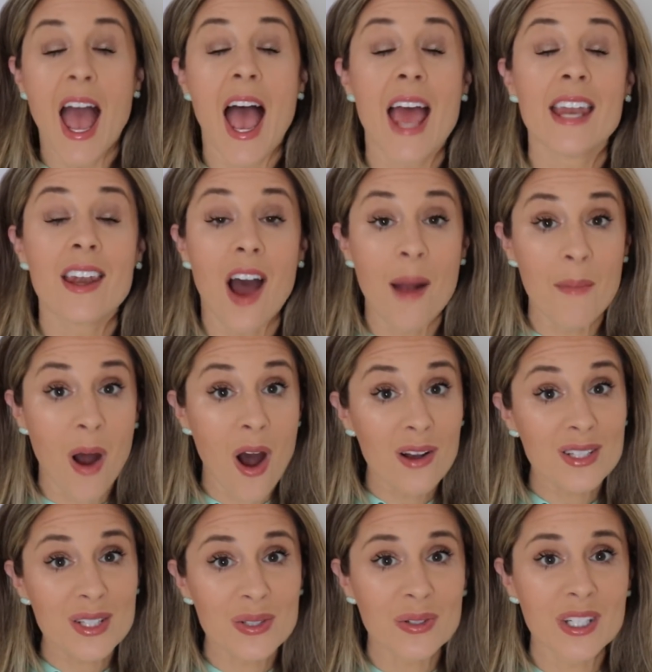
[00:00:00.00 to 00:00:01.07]
And I'm
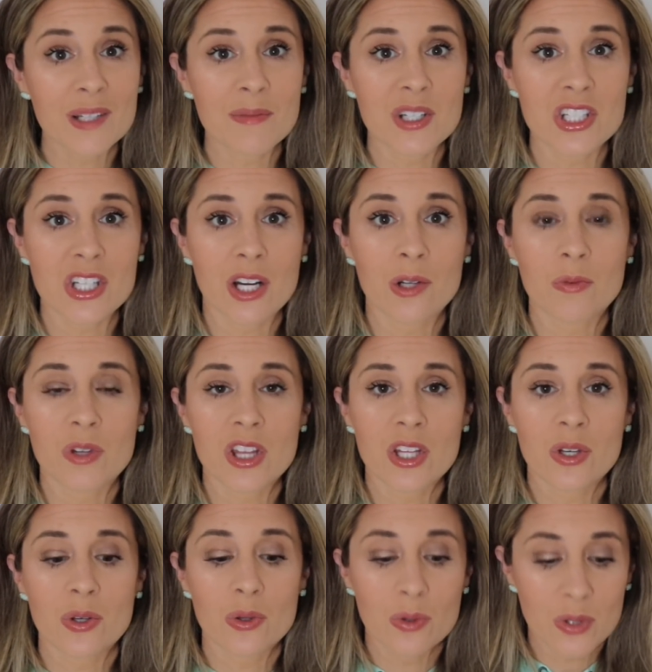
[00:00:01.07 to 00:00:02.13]
also gonna be sharing with
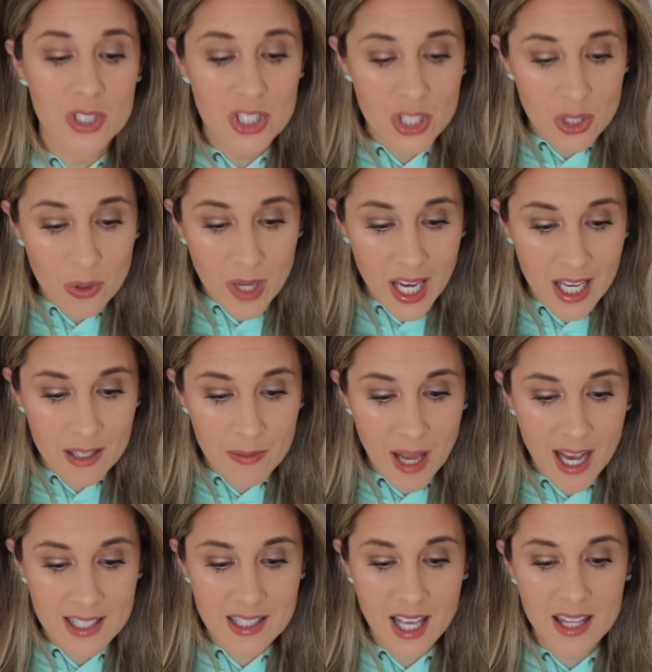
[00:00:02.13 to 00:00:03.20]
you two
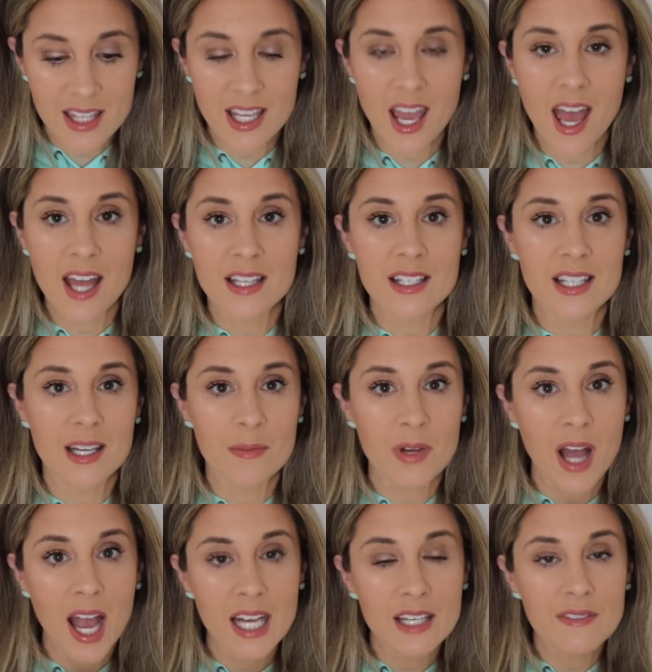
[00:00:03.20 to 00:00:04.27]
handbags at the end that I'm
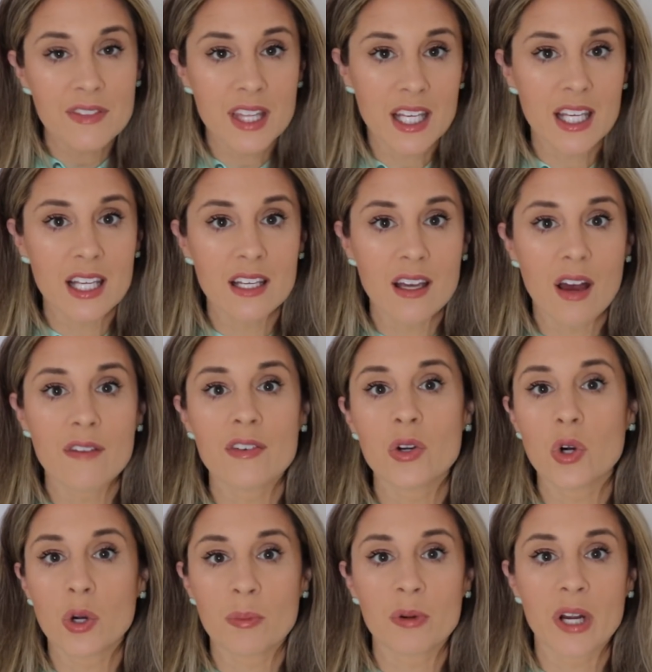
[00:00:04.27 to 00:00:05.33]
kind of thinking of
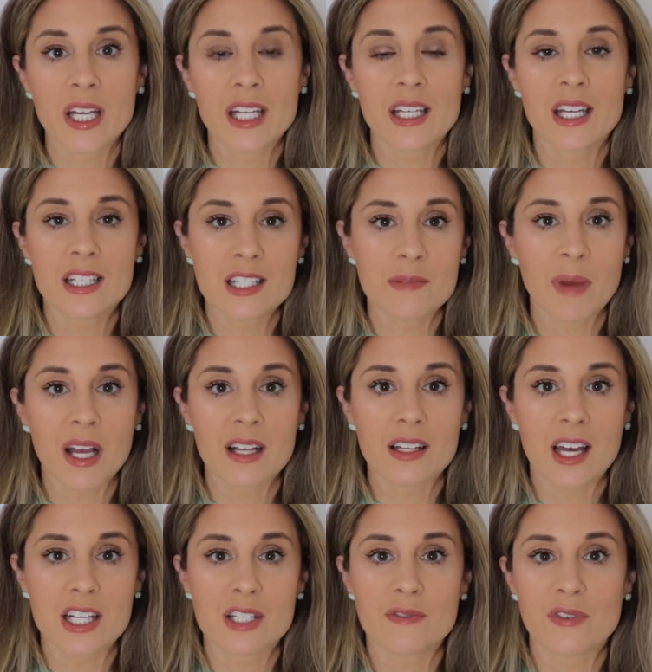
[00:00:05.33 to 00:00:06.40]
incorporating into my
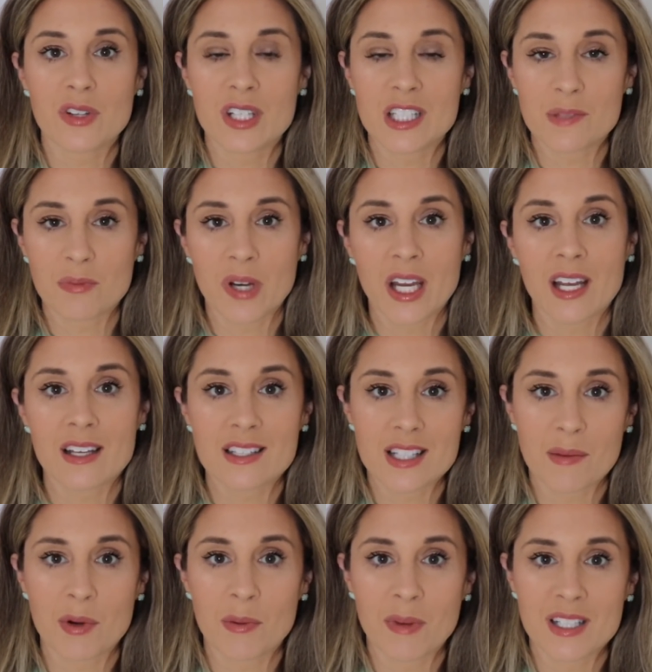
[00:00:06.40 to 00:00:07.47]
collection for the spring
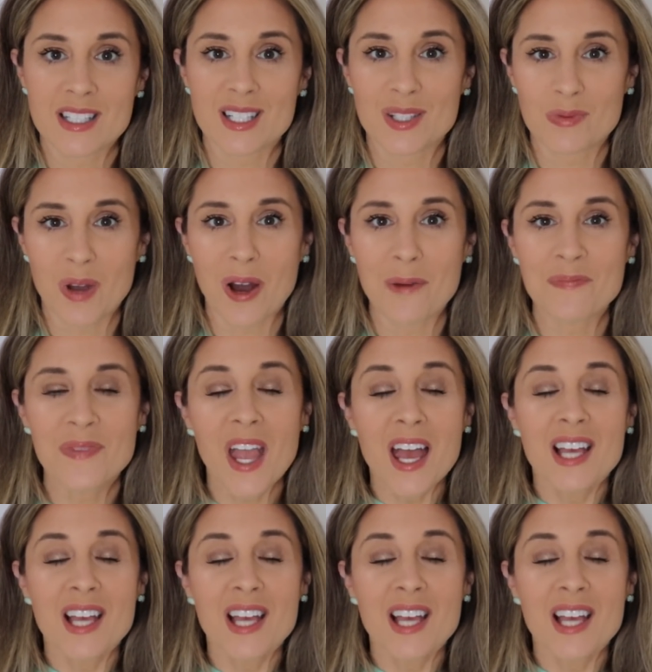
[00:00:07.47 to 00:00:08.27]
summer months as well.